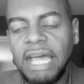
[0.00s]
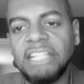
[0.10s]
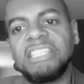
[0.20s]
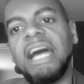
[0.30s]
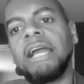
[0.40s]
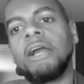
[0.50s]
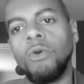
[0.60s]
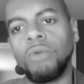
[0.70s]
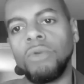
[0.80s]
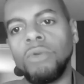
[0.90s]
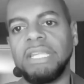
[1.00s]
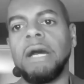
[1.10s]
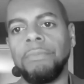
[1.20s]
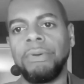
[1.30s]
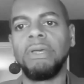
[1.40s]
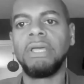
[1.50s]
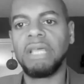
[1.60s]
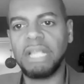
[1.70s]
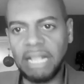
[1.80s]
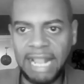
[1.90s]
And it's like holding up
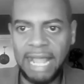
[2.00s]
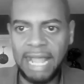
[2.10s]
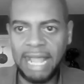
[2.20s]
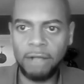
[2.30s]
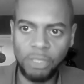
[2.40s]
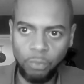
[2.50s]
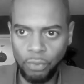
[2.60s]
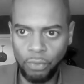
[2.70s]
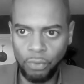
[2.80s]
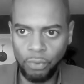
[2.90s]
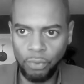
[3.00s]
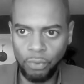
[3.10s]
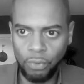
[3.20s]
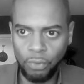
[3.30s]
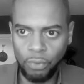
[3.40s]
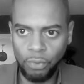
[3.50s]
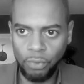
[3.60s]
cloudy water to